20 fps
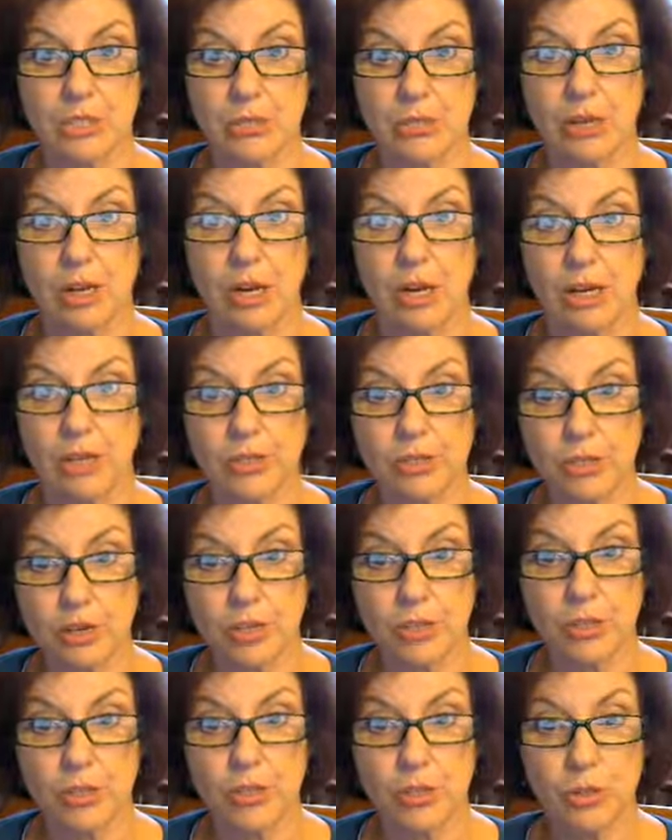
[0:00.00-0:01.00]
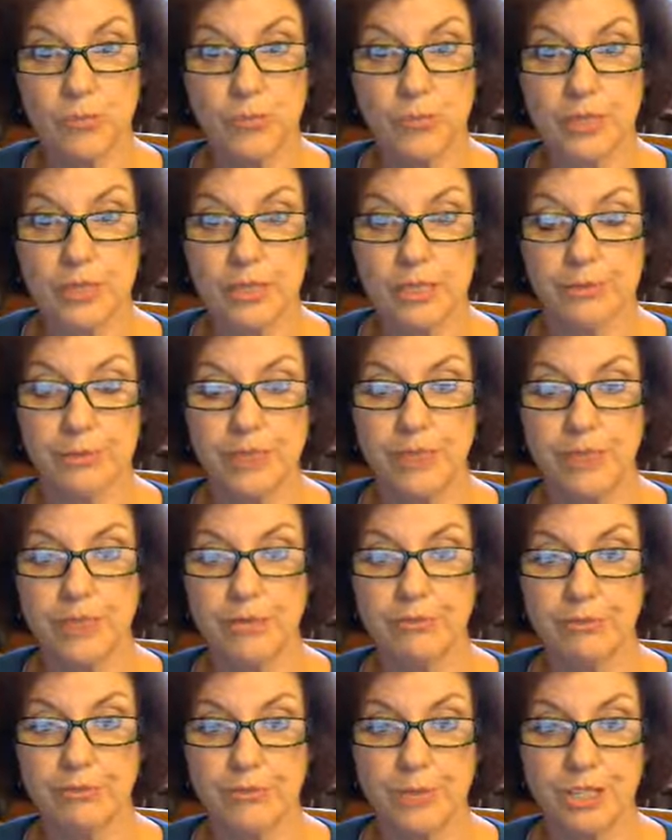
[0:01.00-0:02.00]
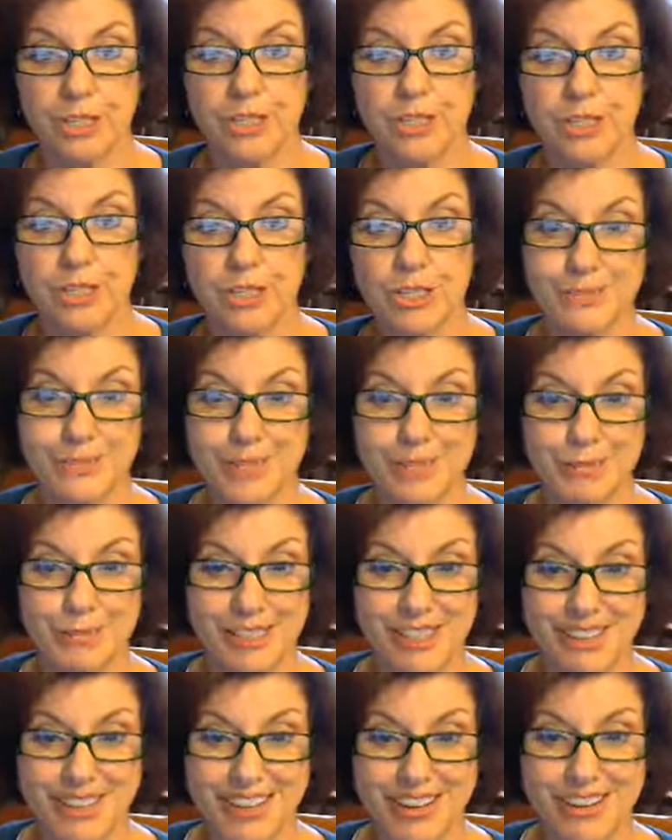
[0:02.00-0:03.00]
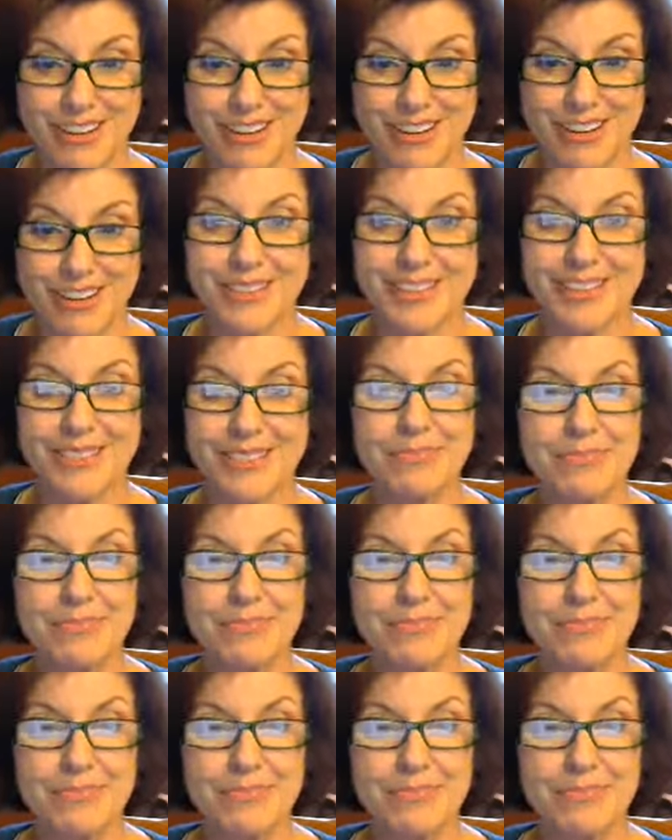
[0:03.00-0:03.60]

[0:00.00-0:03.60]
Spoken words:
So I'll try to incorporate some of that information for people that care about it.